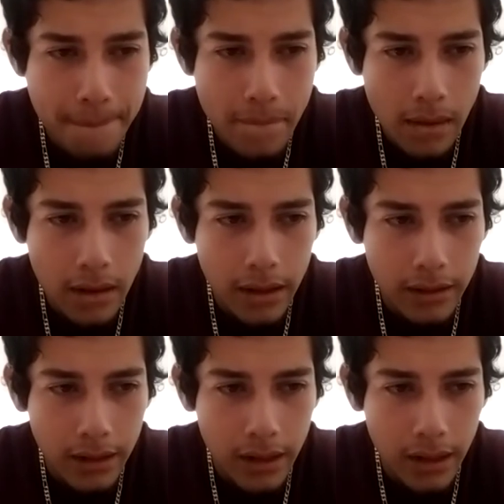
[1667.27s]

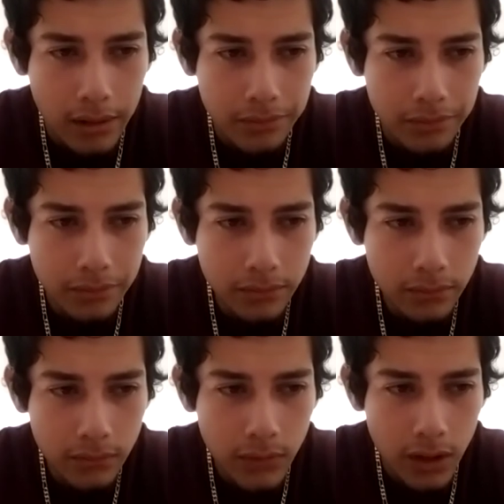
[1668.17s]
and
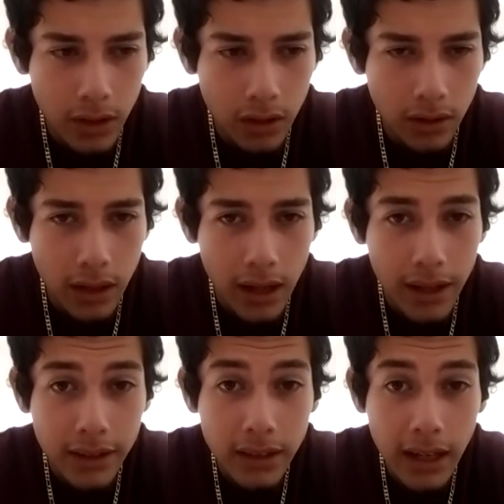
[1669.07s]
you know,
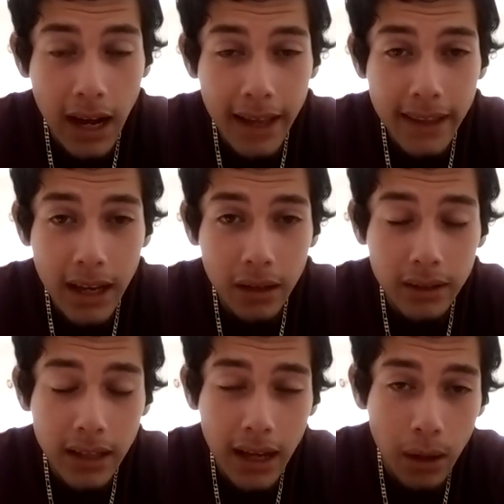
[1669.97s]
the guy
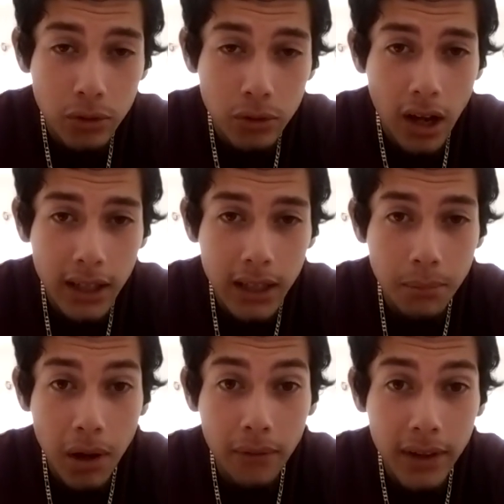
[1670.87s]
that I was talking
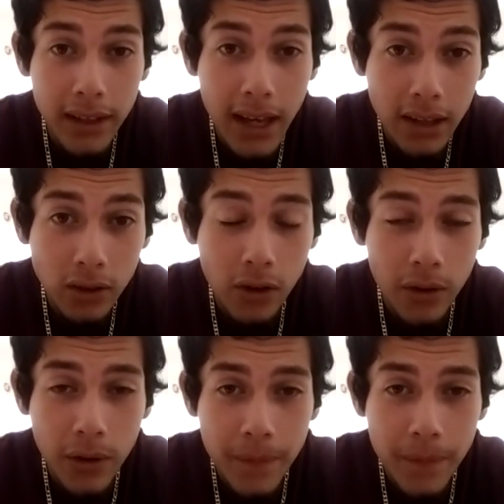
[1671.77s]
about, Veneno,